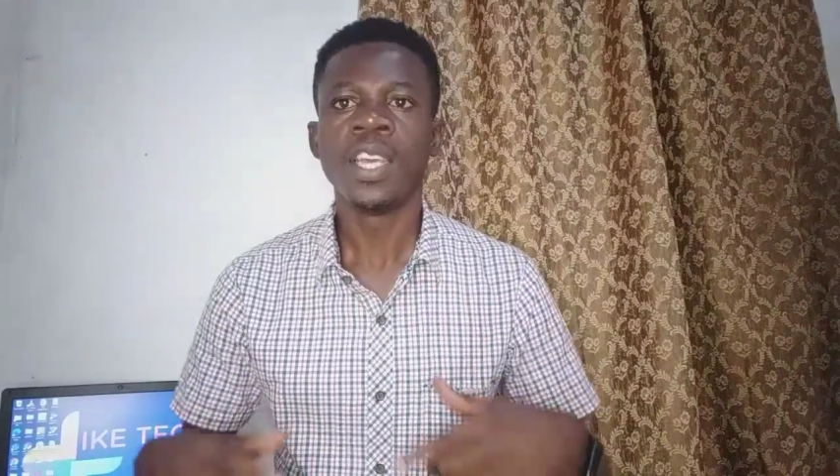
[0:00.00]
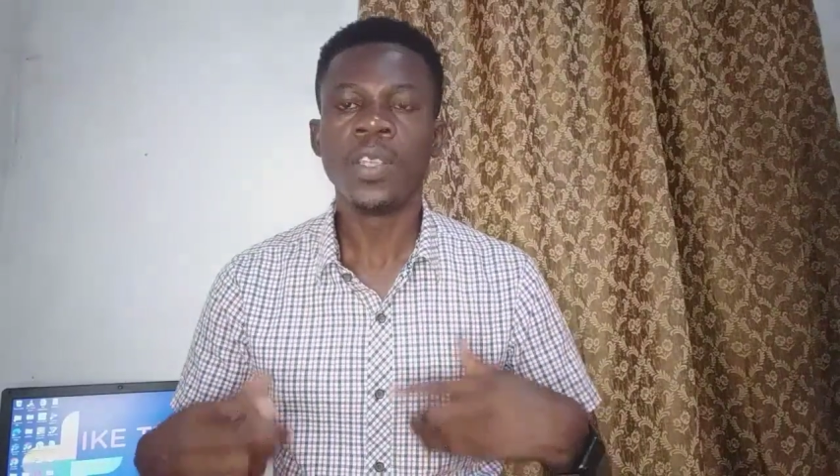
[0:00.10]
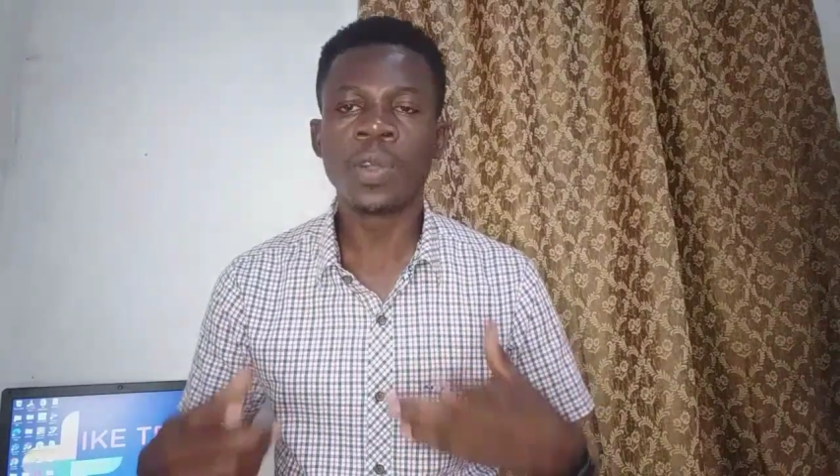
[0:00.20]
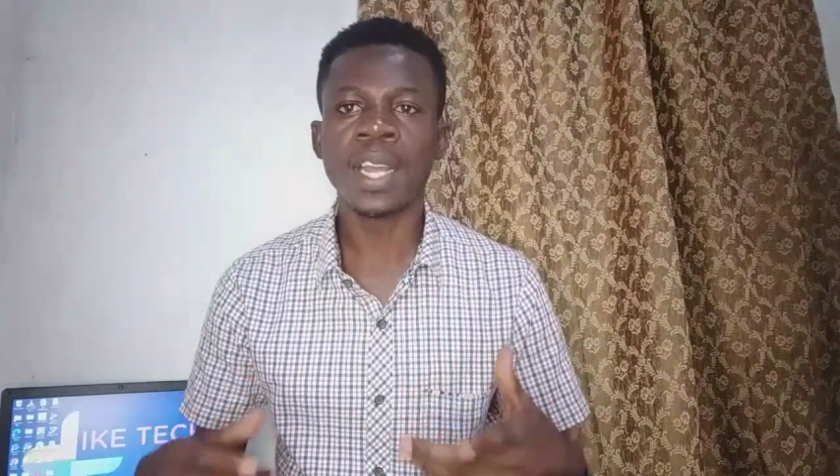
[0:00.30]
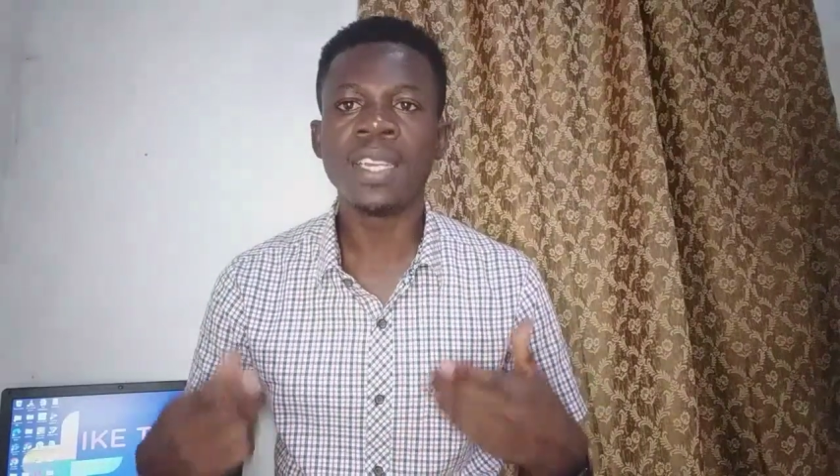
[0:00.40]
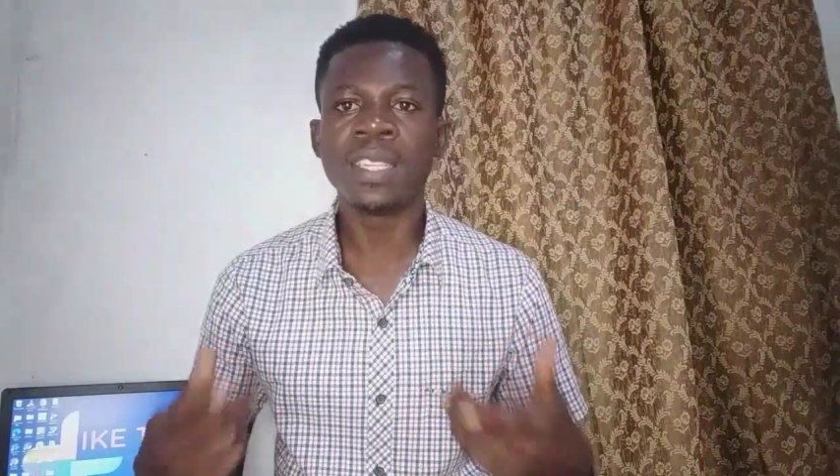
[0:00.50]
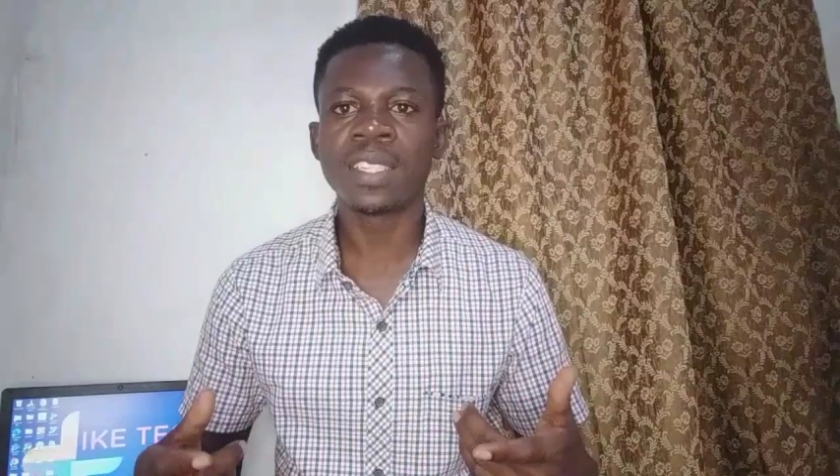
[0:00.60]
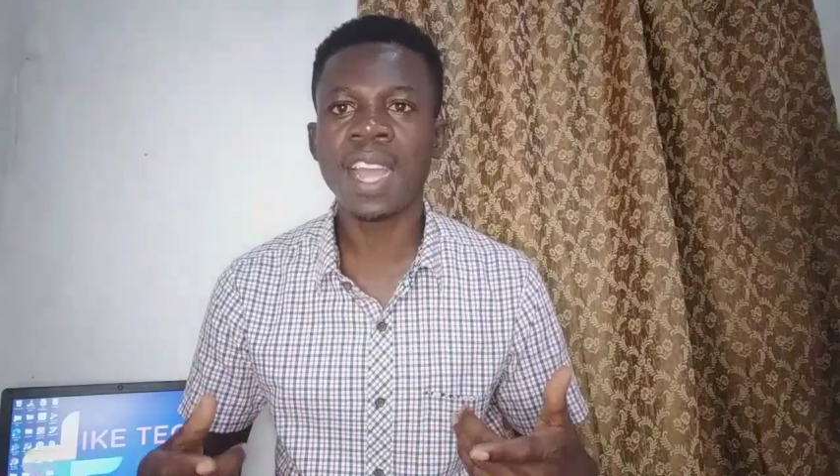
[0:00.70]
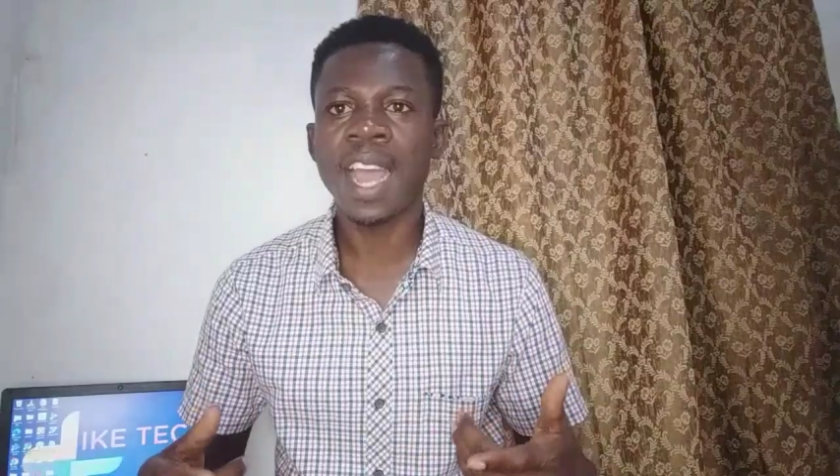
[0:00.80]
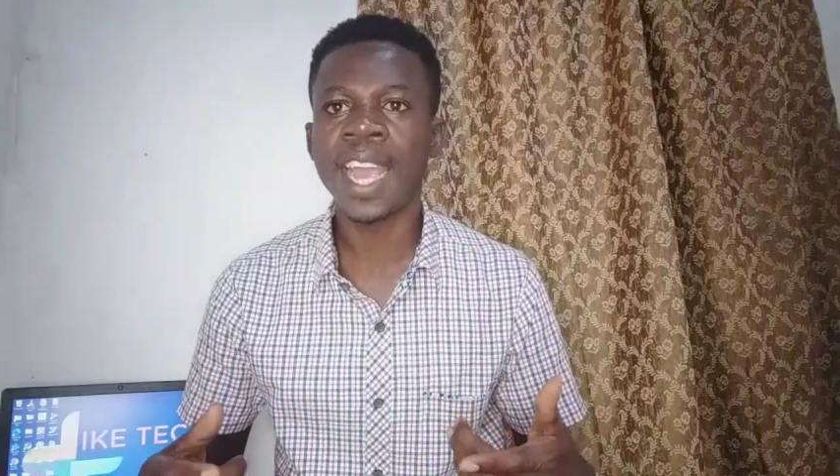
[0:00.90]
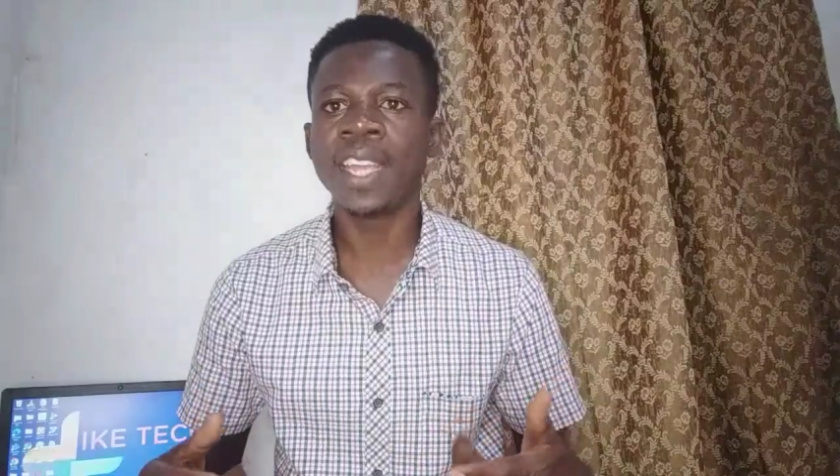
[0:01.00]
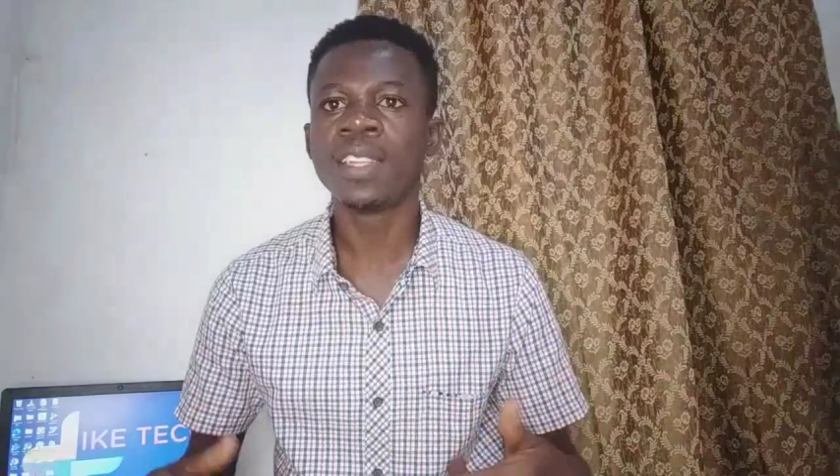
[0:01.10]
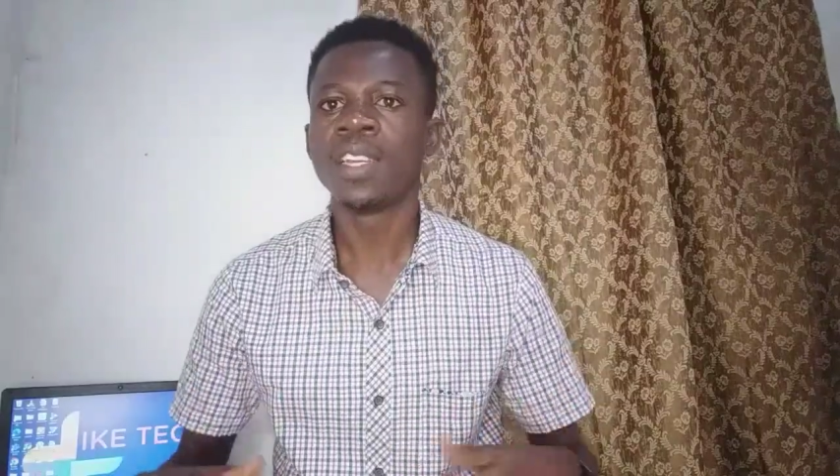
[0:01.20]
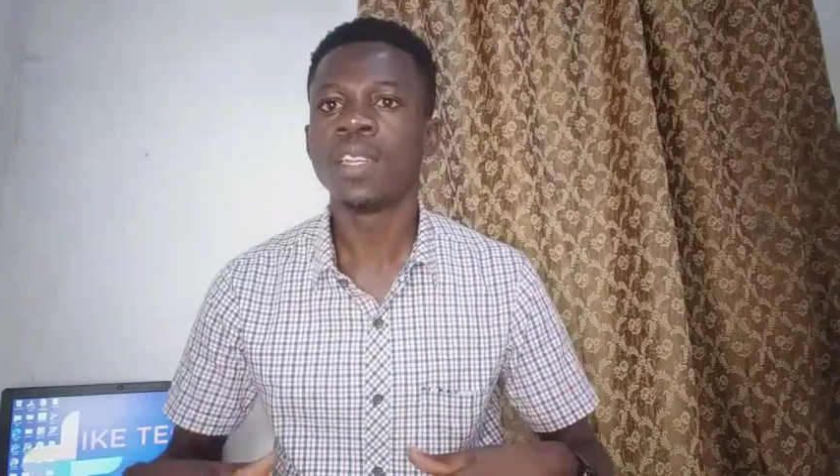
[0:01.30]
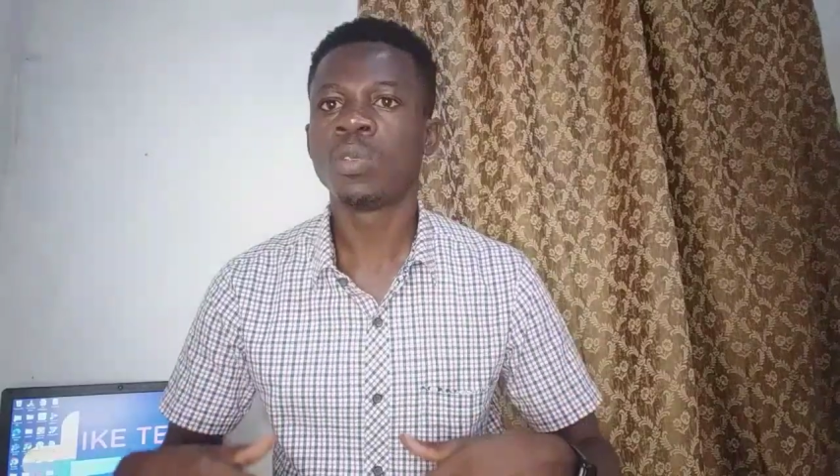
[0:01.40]
you can decide
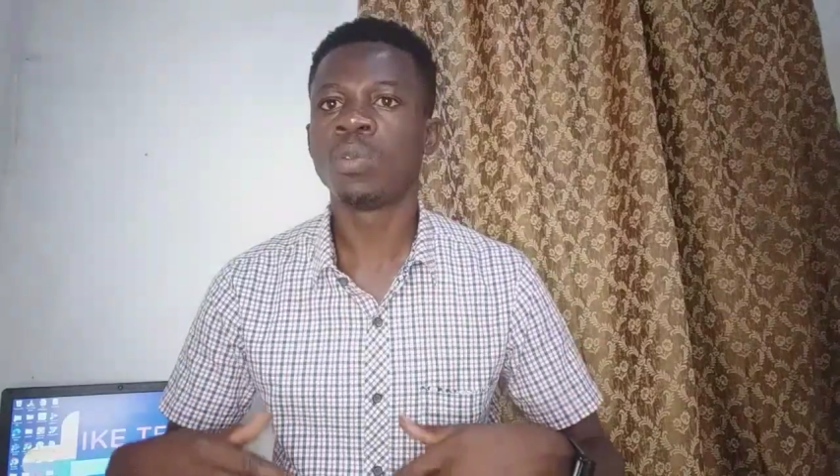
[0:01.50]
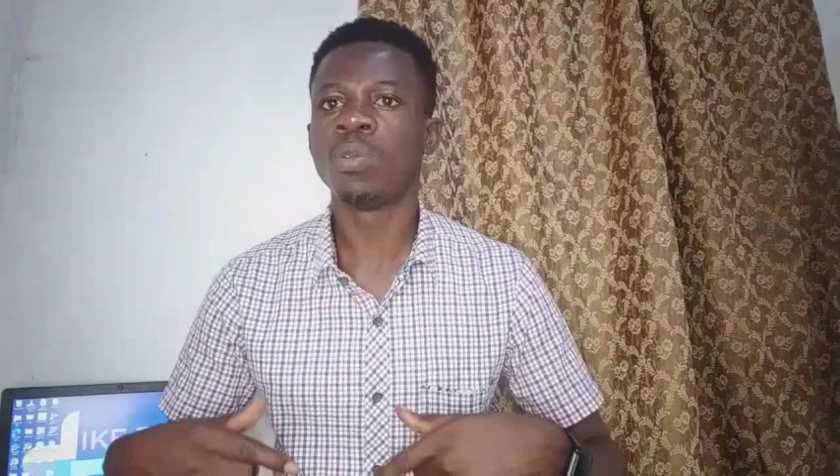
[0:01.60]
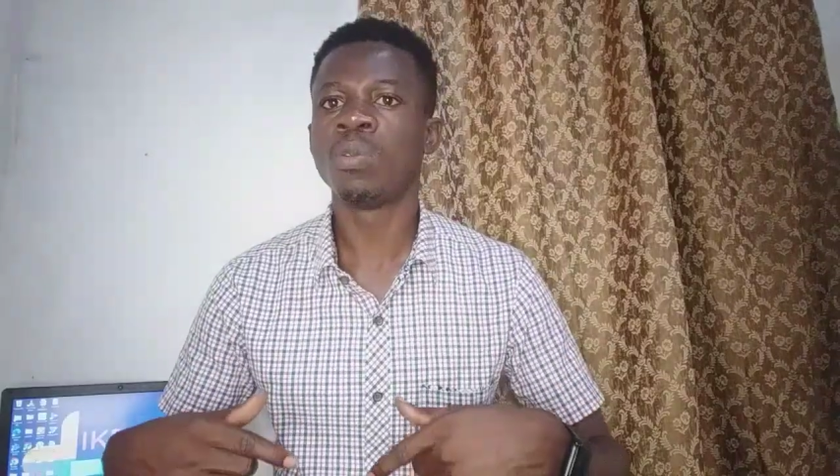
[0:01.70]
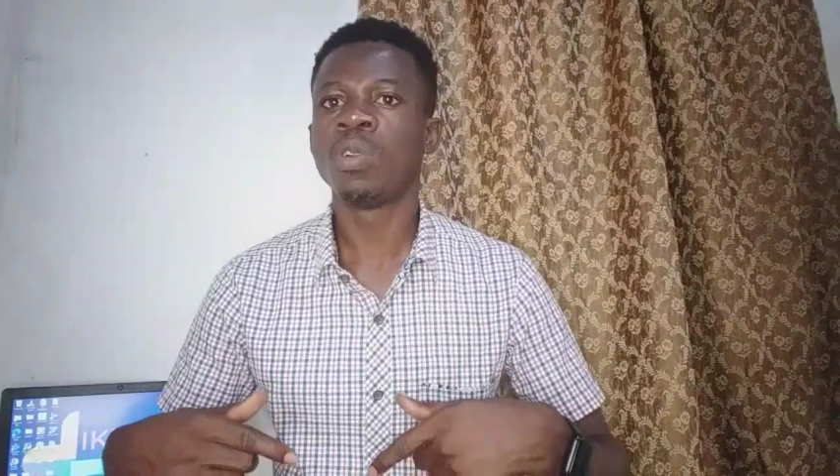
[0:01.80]
to